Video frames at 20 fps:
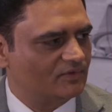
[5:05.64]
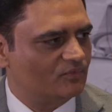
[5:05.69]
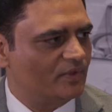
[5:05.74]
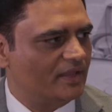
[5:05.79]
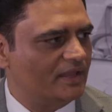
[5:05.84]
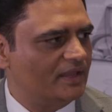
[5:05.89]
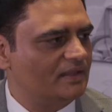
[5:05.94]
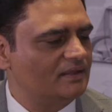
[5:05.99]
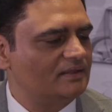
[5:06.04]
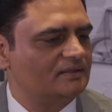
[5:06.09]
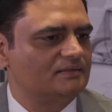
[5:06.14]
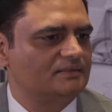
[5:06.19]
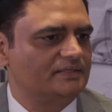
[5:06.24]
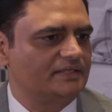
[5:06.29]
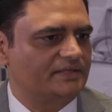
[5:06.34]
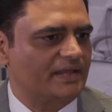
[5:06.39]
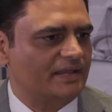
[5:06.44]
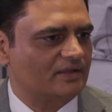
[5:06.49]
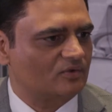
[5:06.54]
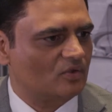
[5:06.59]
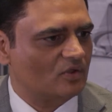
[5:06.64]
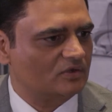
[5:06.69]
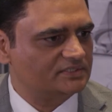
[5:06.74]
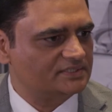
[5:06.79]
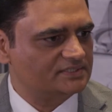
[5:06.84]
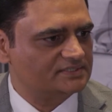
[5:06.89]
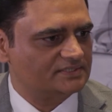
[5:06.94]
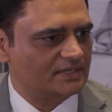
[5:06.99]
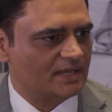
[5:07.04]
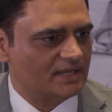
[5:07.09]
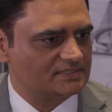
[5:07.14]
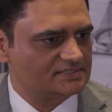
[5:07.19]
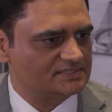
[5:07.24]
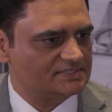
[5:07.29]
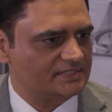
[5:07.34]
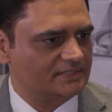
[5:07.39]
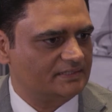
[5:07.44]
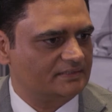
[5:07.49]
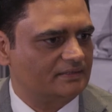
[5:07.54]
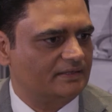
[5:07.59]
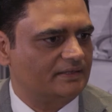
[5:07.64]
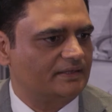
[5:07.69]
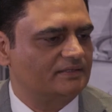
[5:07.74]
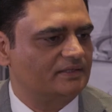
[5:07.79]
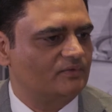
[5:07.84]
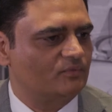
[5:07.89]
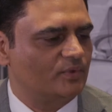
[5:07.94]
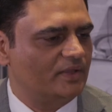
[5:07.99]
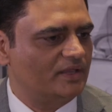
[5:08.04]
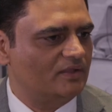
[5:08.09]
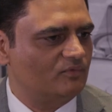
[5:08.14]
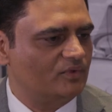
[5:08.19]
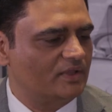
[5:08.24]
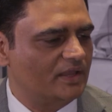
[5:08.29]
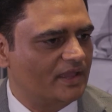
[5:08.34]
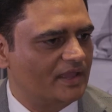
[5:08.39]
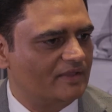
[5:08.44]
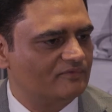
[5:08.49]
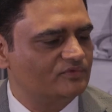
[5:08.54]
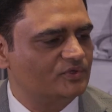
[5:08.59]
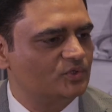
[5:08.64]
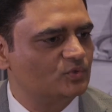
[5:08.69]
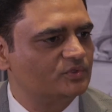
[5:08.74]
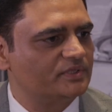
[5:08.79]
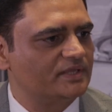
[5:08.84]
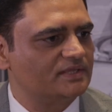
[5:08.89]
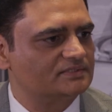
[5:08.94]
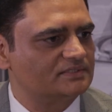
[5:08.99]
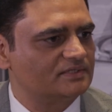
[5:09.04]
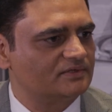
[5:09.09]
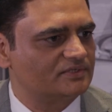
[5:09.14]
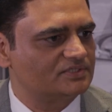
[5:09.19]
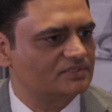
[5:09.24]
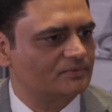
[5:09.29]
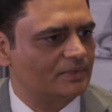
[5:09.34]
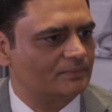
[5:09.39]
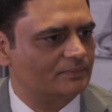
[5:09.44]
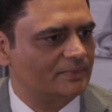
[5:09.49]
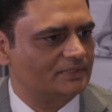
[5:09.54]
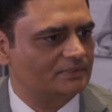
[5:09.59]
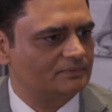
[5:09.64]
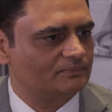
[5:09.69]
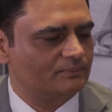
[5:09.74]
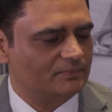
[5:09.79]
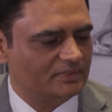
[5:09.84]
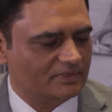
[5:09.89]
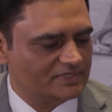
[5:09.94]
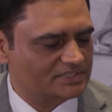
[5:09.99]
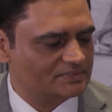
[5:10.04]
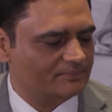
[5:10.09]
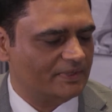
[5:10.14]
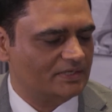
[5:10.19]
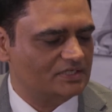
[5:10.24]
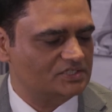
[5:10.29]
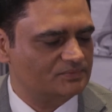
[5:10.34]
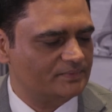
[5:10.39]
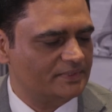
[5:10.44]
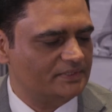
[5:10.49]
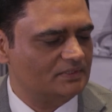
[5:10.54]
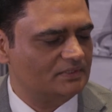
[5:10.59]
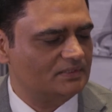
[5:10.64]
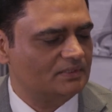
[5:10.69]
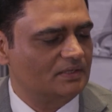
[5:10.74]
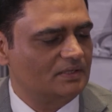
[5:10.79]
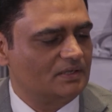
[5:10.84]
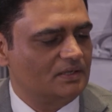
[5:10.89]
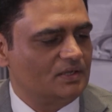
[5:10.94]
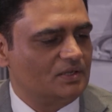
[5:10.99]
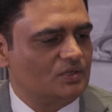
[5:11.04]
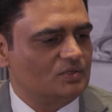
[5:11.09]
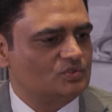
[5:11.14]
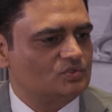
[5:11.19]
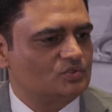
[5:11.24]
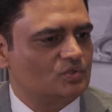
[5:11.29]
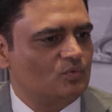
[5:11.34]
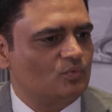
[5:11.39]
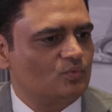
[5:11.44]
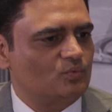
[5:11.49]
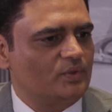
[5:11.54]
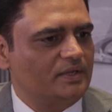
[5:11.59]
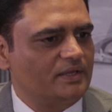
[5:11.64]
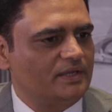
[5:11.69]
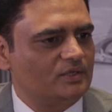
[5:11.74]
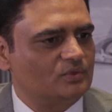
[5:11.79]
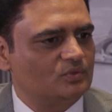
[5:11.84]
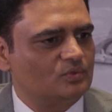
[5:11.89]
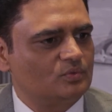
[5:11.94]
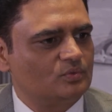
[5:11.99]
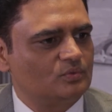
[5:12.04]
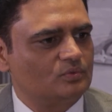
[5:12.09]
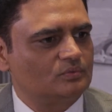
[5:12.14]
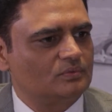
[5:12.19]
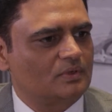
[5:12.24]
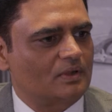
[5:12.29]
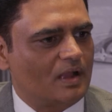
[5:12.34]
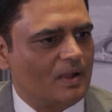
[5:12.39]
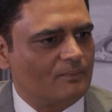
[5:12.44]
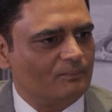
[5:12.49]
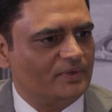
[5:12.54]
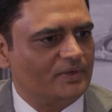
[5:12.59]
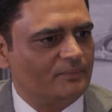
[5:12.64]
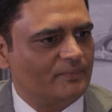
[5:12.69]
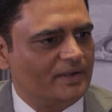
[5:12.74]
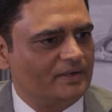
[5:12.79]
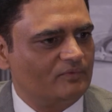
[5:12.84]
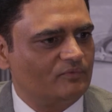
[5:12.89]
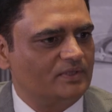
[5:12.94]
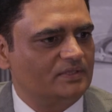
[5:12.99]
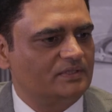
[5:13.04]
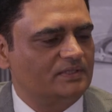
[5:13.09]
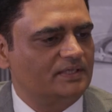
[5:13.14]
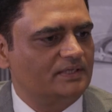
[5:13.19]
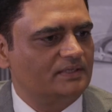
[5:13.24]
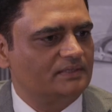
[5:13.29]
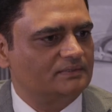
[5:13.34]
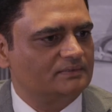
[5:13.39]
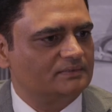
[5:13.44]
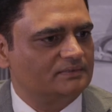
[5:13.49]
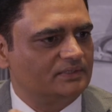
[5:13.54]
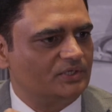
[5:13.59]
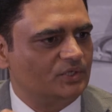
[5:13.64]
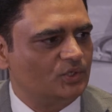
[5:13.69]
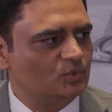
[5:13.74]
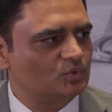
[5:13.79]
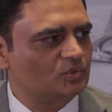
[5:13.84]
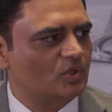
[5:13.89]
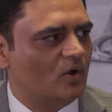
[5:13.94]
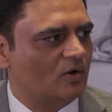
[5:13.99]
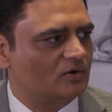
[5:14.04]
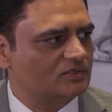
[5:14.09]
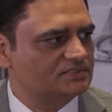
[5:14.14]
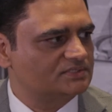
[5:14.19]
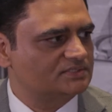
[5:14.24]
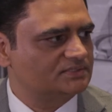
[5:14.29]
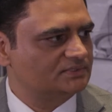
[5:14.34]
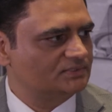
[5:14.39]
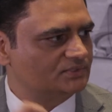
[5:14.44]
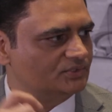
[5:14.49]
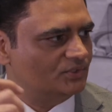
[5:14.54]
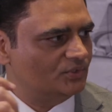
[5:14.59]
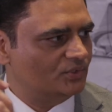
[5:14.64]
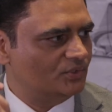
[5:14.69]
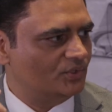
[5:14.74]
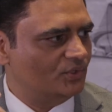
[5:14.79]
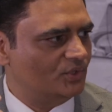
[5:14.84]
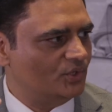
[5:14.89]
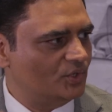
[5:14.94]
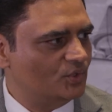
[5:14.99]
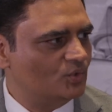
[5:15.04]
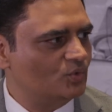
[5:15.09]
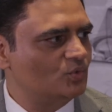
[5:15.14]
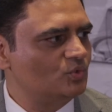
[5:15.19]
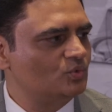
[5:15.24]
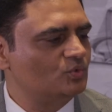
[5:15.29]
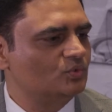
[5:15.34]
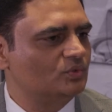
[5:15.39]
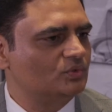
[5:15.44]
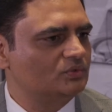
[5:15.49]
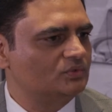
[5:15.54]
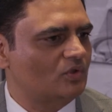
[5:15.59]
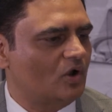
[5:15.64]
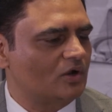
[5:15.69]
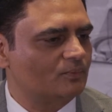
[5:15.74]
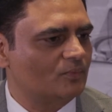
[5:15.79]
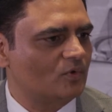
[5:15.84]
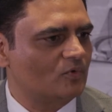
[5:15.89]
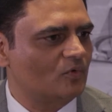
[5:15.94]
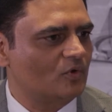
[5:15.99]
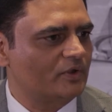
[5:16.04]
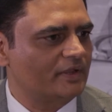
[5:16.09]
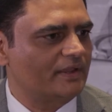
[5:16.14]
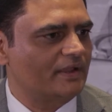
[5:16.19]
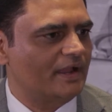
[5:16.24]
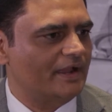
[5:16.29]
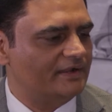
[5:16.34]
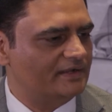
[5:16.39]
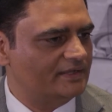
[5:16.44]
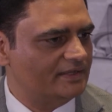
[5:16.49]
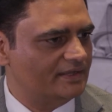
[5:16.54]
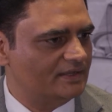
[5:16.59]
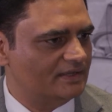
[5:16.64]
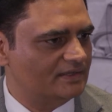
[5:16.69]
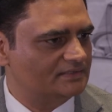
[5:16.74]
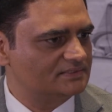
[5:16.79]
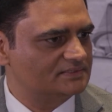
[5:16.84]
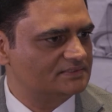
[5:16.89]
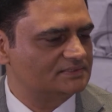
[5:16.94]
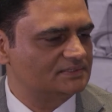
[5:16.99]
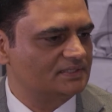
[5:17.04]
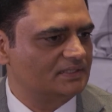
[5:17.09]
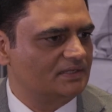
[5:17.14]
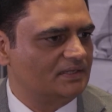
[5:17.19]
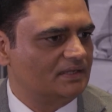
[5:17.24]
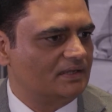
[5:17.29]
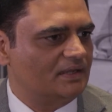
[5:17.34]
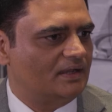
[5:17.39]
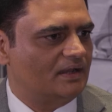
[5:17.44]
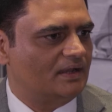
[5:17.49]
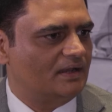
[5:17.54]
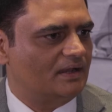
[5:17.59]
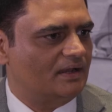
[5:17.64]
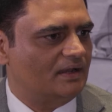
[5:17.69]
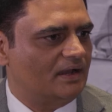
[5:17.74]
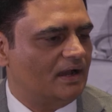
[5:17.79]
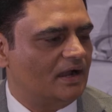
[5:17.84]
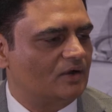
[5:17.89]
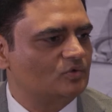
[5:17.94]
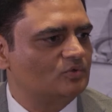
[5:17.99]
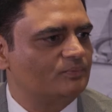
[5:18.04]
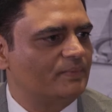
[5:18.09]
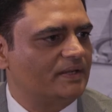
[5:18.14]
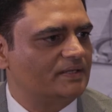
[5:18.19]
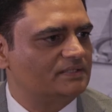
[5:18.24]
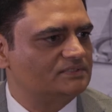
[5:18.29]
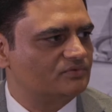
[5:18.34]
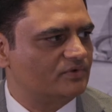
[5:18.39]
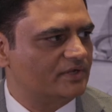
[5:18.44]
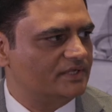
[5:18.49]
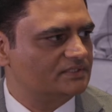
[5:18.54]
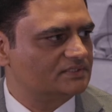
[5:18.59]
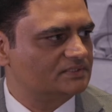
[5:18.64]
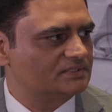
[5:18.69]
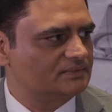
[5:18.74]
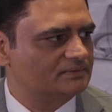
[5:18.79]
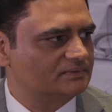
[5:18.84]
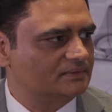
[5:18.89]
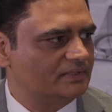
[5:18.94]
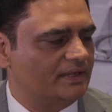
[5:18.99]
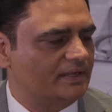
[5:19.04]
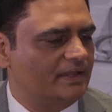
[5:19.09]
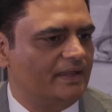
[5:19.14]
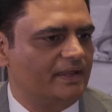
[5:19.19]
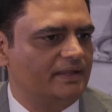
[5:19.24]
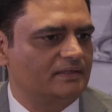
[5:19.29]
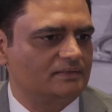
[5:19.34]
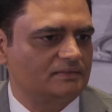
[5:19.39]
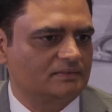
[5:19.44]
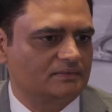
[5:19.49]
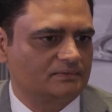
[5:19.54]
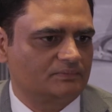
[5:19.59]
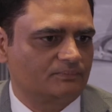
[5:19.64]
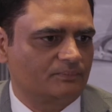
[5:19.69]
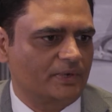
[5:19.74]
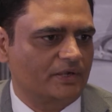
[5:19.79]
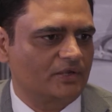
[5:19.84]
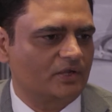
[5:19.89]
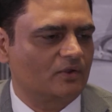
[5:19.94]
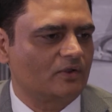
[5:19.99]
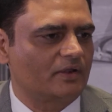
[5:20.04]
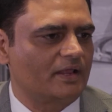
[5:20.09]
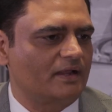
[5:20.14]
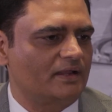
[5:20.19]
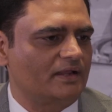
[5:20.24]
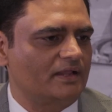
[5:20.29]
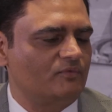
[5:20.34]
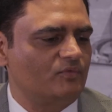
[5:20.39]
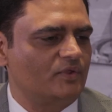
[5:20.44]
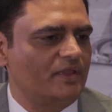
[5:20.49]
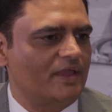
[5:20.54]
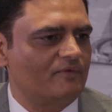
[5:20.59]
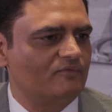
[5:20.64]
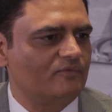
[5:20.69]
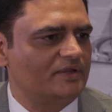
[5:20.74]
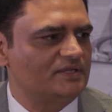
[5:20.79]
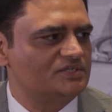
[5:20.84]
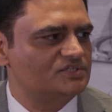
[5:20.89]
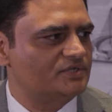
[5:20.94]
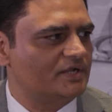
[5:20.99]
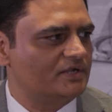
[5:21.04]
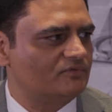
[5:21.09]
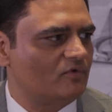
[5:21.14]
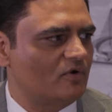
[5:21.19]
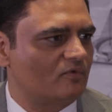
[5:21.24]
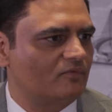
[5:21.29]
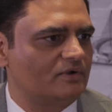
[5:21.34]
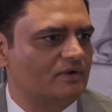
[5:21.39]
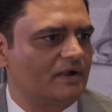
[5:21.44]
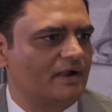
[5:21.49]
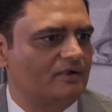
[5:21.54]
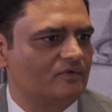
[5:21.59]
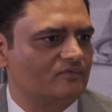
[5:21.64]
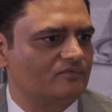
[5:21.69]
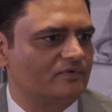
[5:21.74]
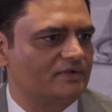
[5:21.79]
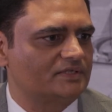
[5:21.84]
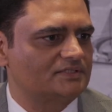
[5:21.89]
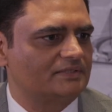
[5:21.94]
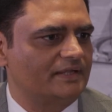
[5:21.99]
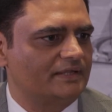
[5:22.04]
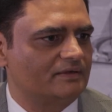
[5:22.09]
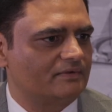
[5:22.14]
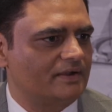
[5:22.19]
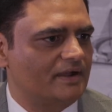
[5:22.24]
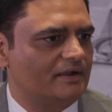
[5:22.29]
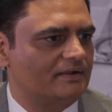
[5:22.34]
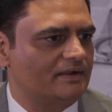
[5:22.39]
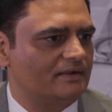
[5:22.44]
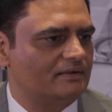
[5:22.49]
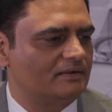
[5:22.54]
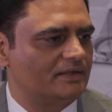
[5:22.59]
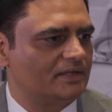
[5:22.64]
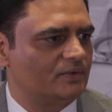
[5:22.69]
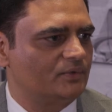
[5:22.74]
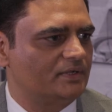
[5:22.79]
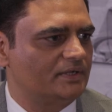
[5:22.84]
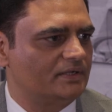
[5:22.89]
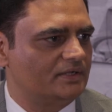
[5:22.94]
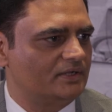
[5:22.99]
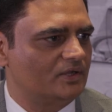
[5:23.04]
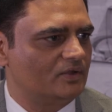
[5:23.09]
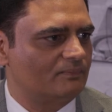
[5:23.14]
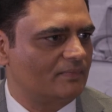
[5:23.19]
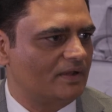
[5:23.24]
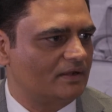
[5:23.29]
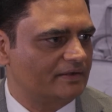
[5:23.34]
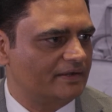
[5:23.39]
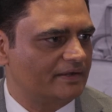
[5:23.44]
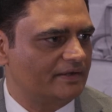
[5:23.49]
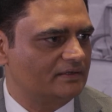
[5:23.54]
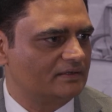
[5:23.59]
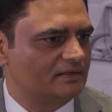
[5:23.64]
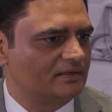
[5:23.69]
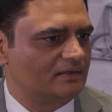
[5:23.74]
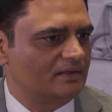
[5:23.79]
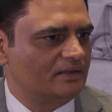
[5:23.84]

the way the technology is enhancing and the way we have new things in risk management. So we need to complement with the new thoughts, new thought-provoking ideas, uh, how to manage risk. And particularly, we have very straightforward kind of risk like credit, liquidity, or market.